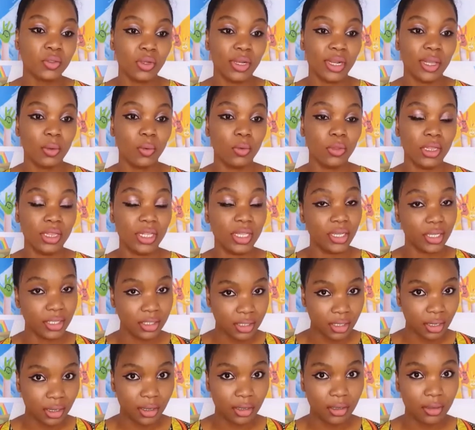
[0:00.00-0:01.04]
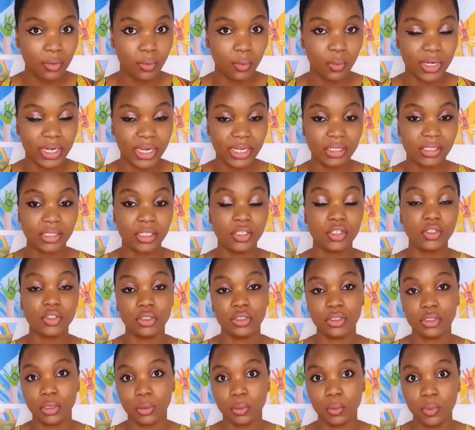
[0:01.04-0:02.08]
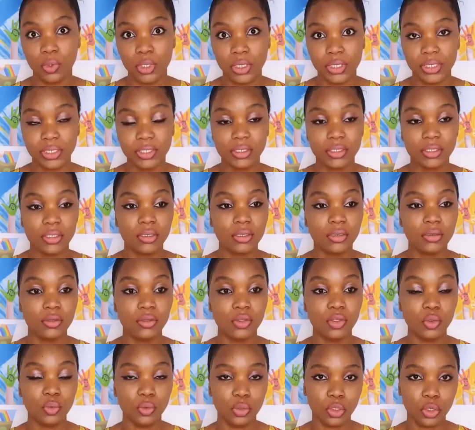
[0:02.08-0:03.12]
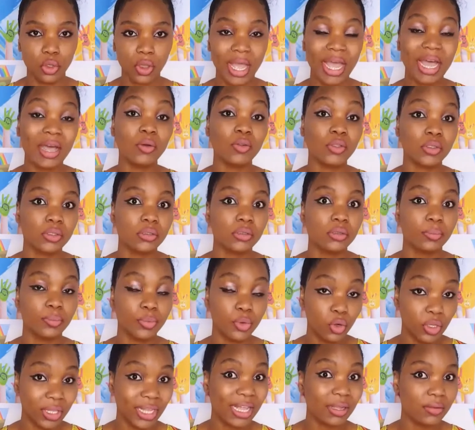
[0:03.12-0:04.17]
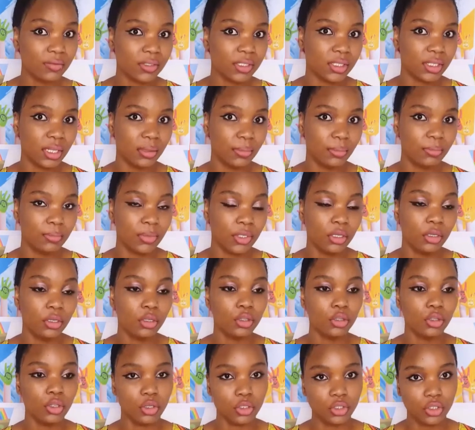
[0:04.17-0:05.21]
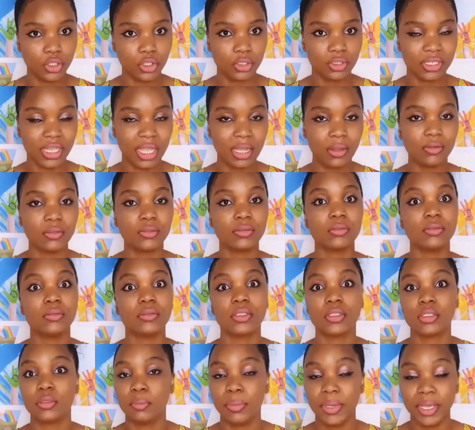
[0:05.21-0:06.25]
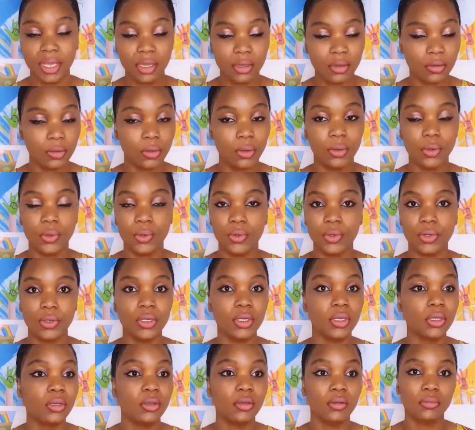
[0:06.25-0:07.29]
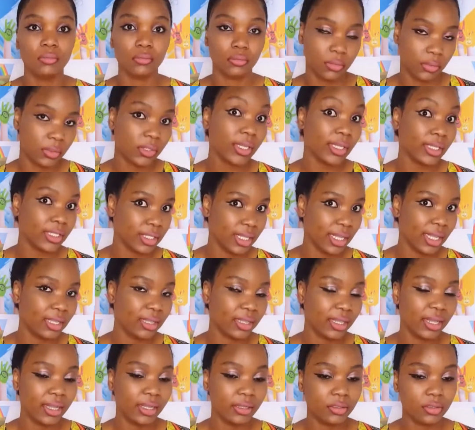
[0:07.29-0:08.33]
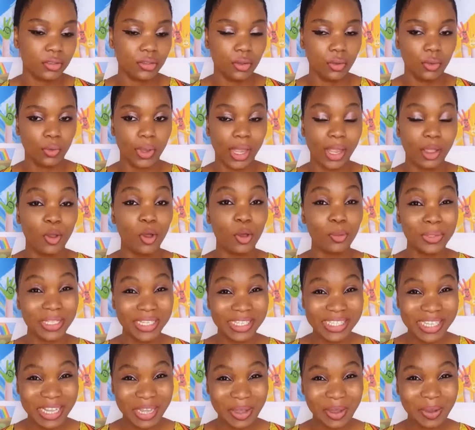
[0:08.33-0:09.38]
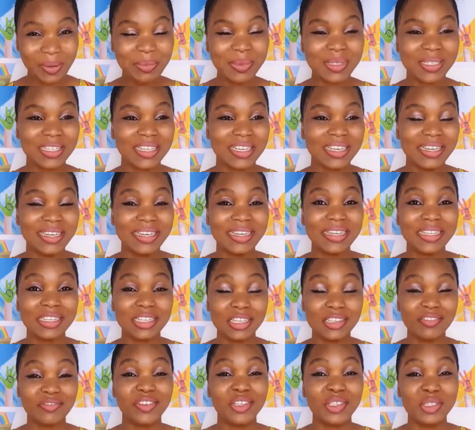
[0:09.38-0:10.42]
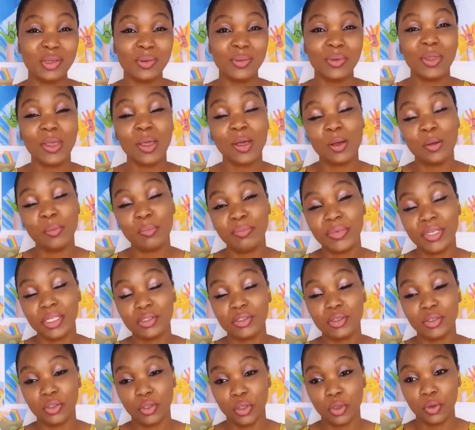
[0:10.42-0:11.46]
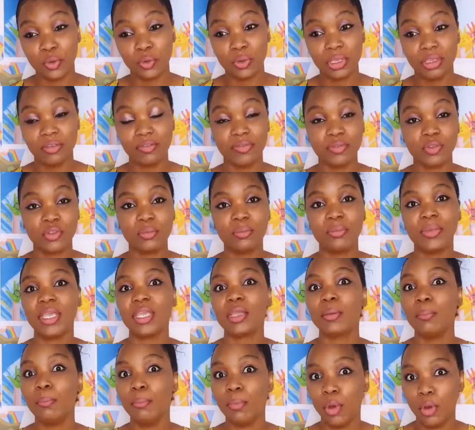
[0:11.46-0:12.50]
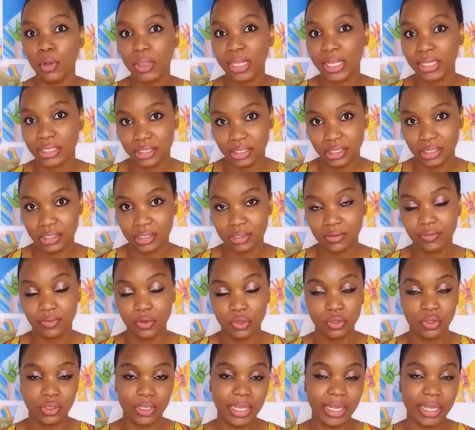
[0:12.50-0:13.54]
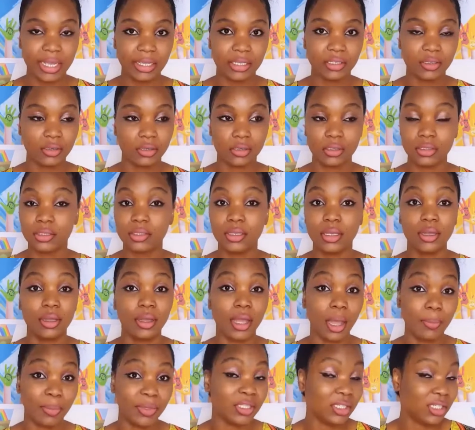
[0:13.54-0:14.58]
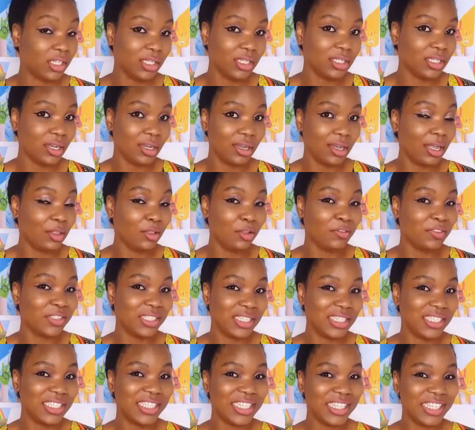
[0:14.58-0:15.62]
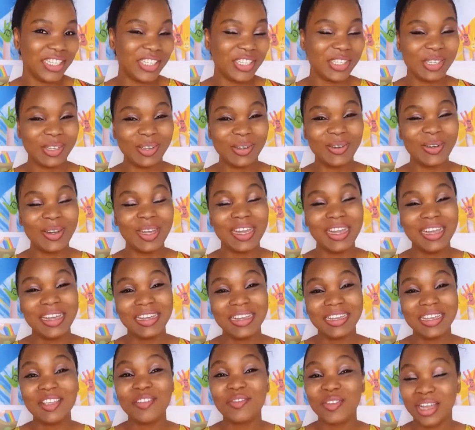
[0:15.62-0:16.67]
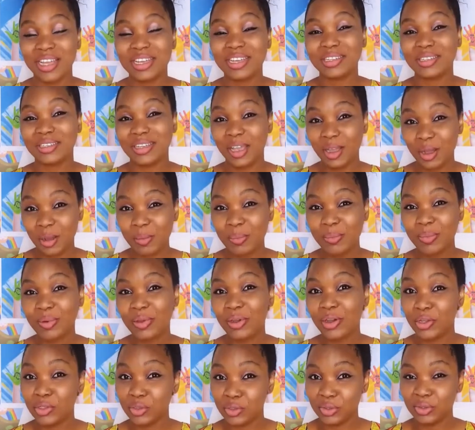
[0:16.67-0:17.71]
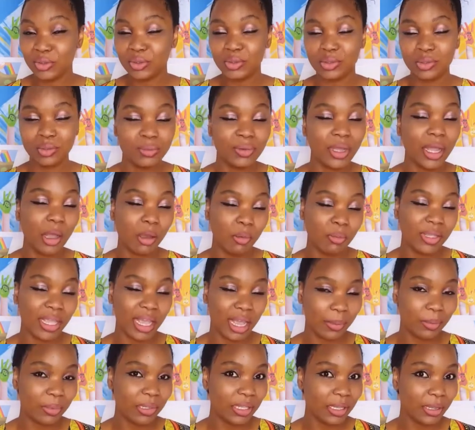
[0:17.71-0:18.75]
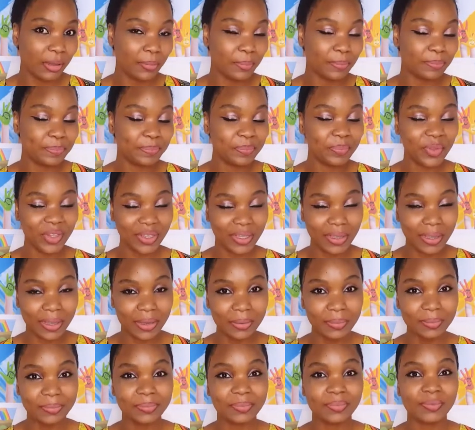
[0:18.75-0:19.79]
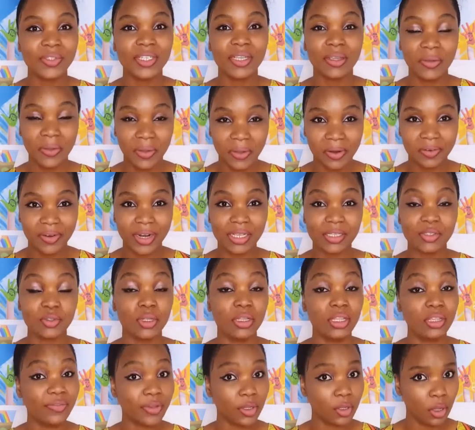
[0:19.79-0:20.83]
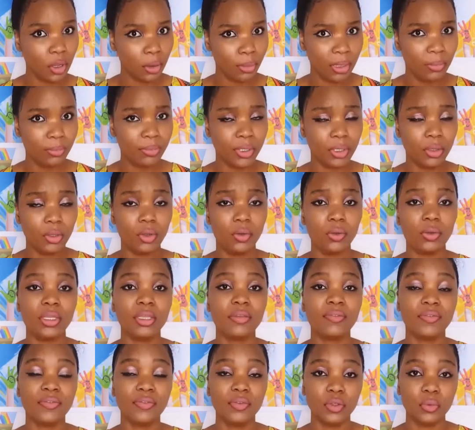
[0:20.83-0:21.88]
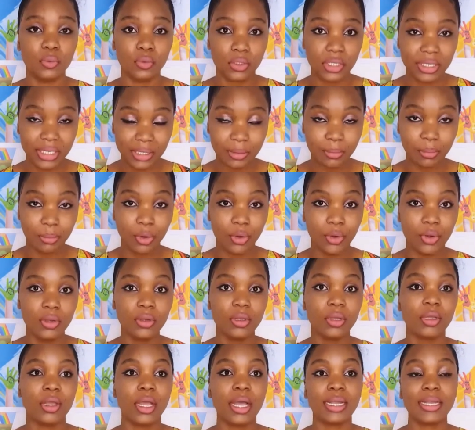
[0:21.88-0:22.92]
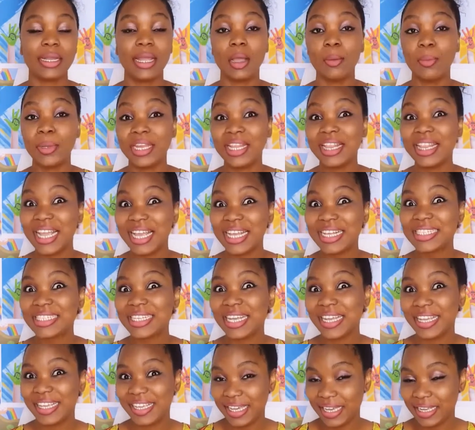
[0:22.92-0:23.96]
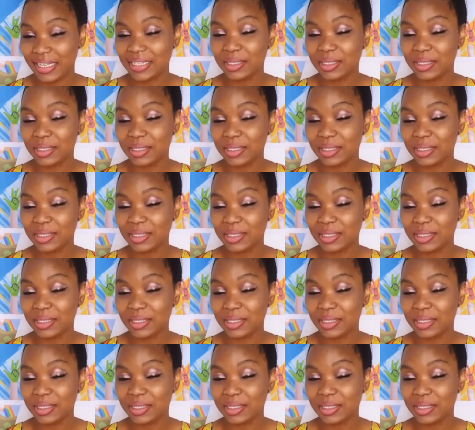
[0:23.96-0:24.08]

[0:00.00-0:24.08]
so that later when I teach you some words, you will know how to pronounce them, not just how to spell or things like that. So I hope this helps. This video will help me to know if to make more lessons for you guys, because I'm a teacher, I love teaching. So if I can help on YouTube, I'll be happy. Okay? Alright, so leave a comment below if you need more, and how many likes I